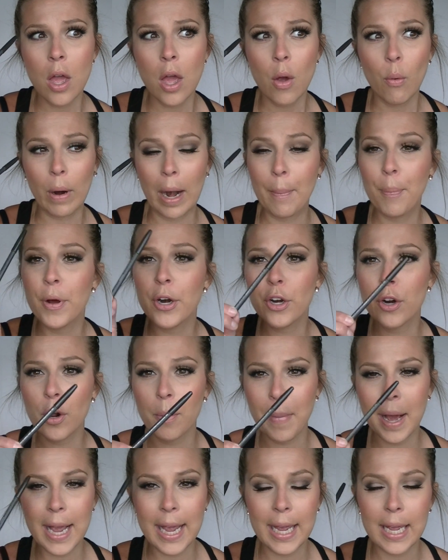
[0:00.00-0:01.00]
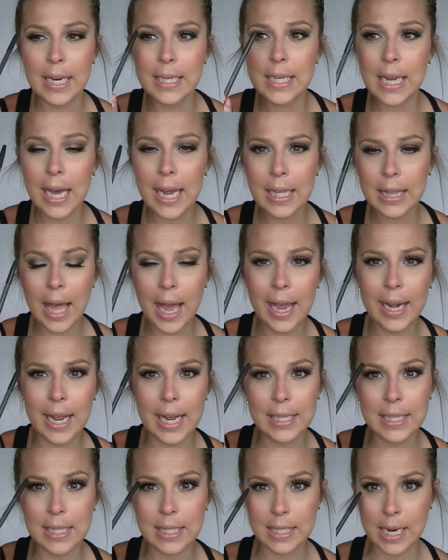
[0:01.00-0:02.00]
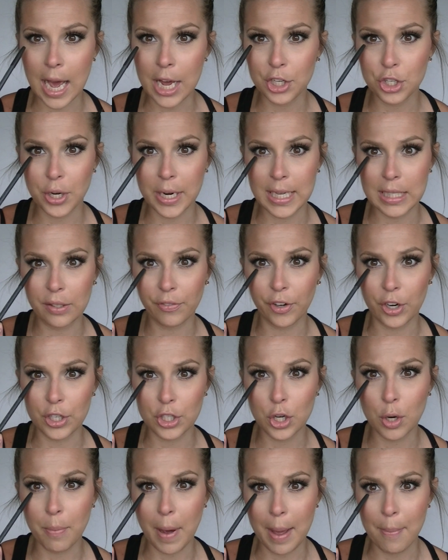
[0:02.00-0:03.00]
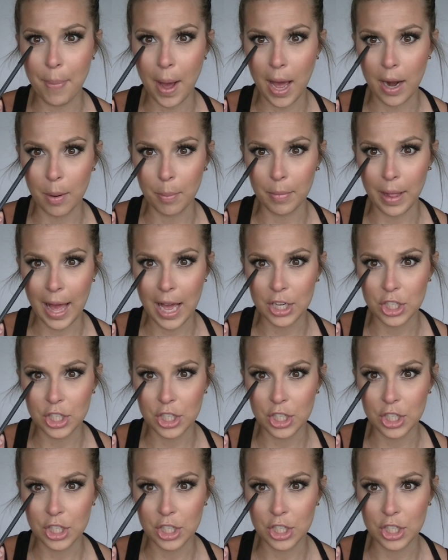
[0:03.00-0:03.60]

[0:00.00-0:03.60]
when I put it on my tight line, it does not transfer to my bottom